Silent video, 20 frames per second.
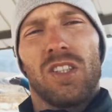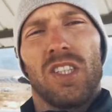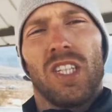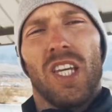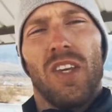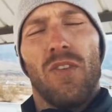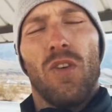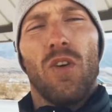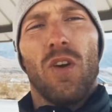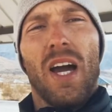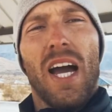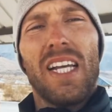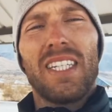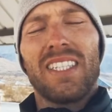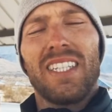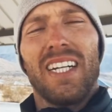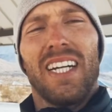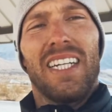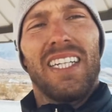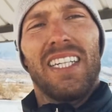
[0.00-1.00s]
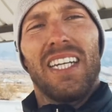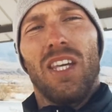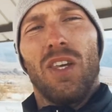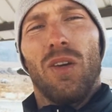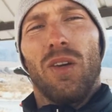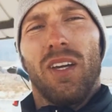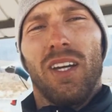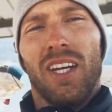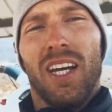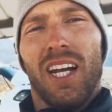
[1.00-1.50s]
to give you guys an idea, you
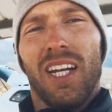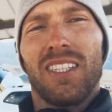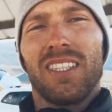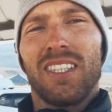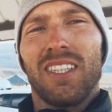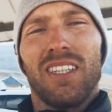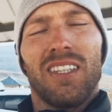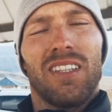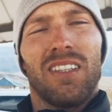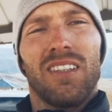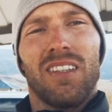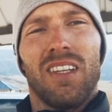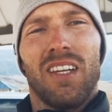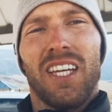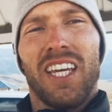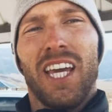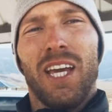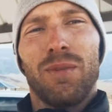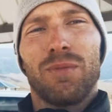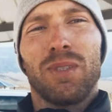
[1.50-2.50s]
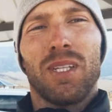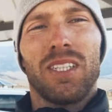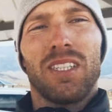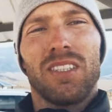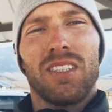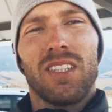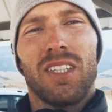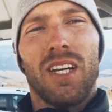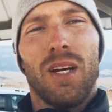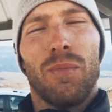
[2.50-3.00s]
can kind of see the, the campsite
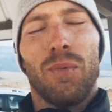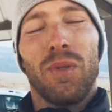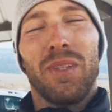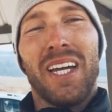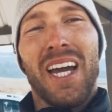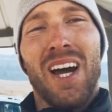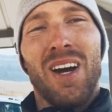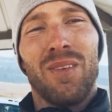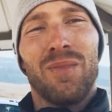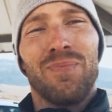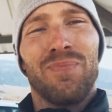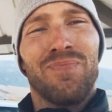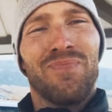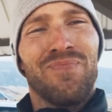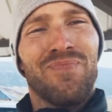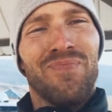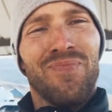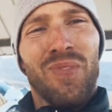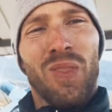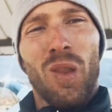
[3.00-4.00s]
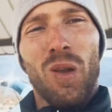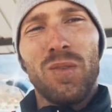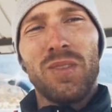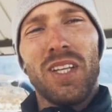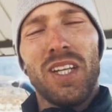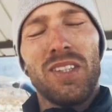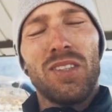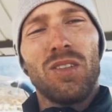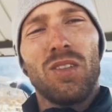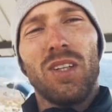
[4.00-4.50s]
just a couple down. Their
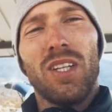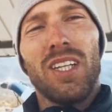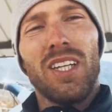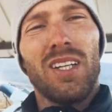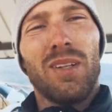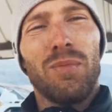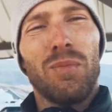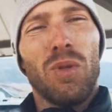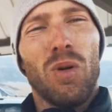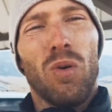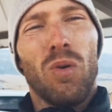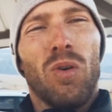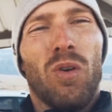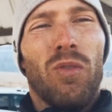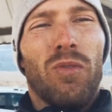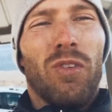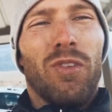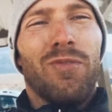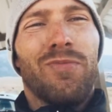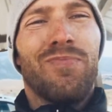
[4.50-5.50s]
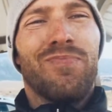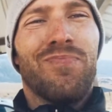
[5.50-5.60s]
tent's already kind of blown over.